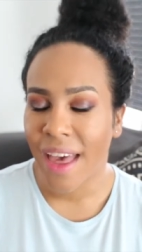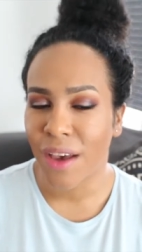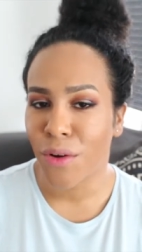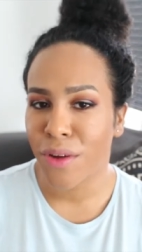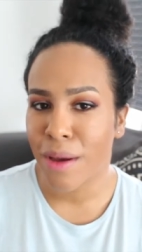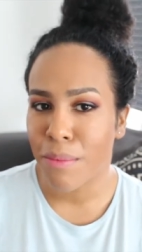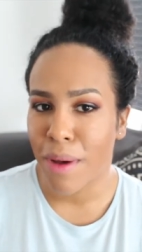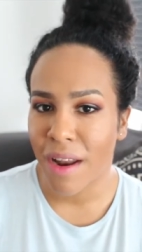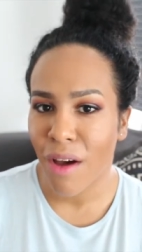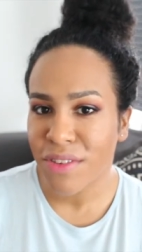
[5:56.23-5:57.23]
in Korea,
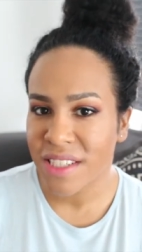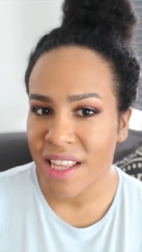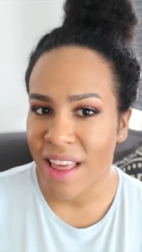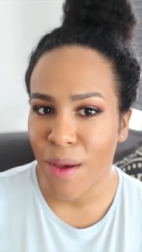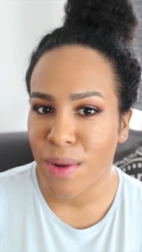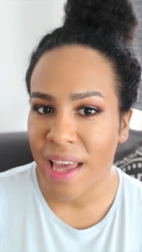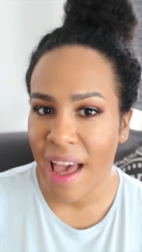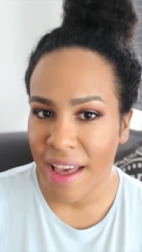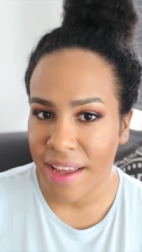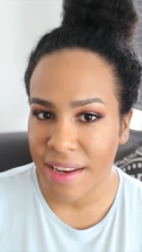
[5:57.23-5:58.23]
but obviously they only
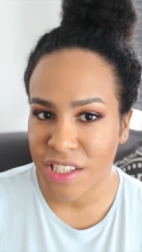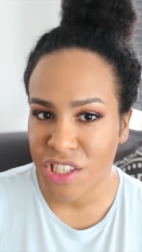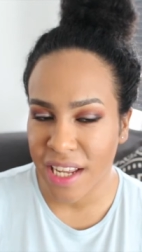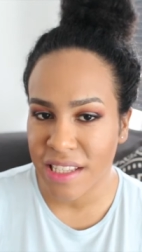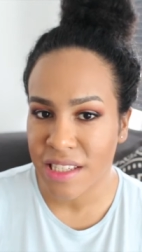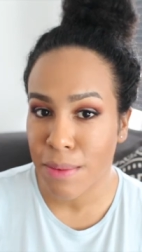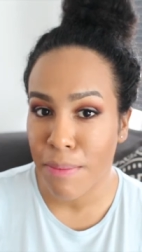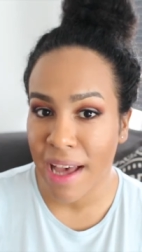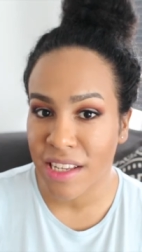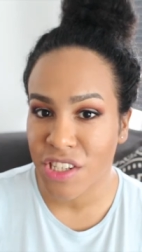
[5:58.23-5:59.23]
had shades to
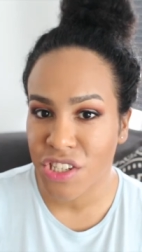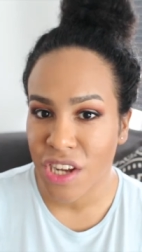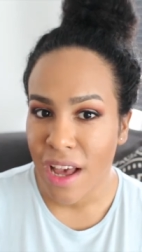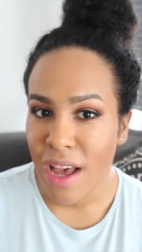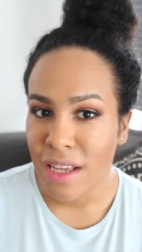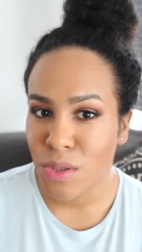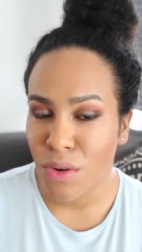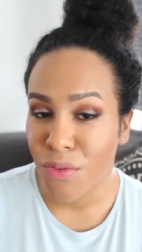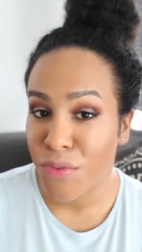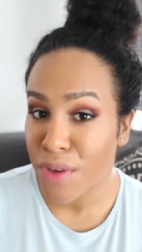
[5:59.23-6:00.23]
match
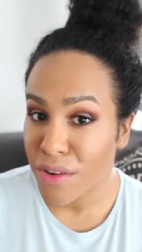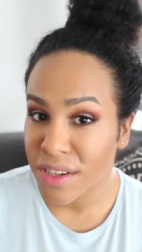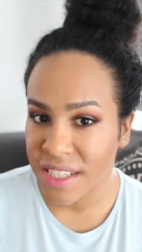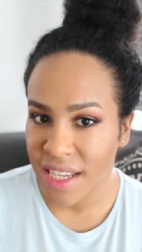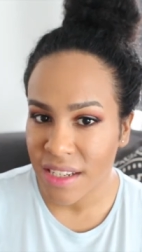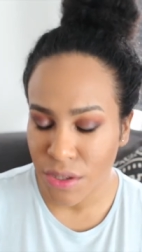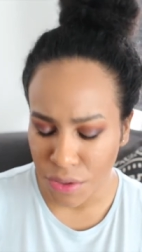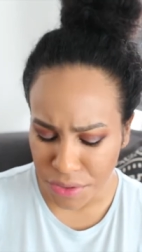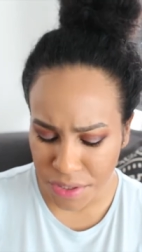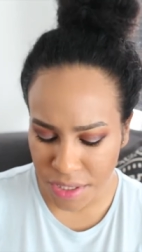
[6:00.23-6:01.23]
sort of fairer skin
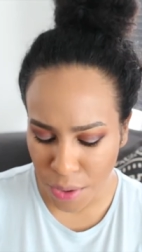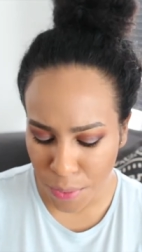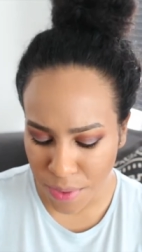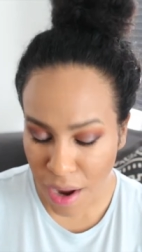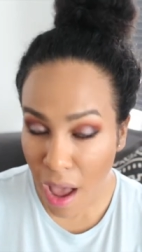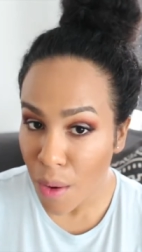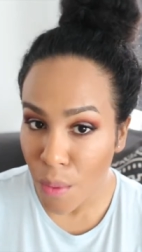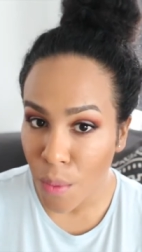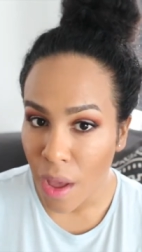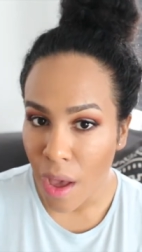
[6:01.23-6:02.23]
tones. So
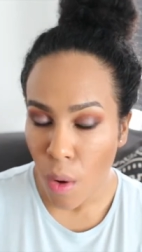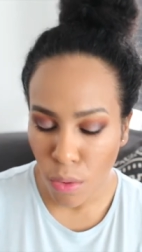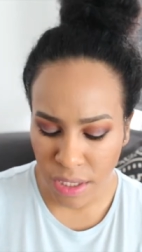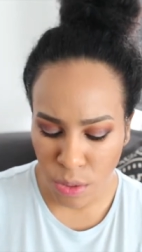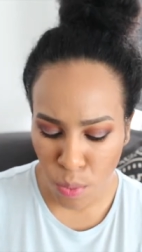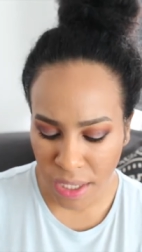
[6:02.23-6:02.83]
now all these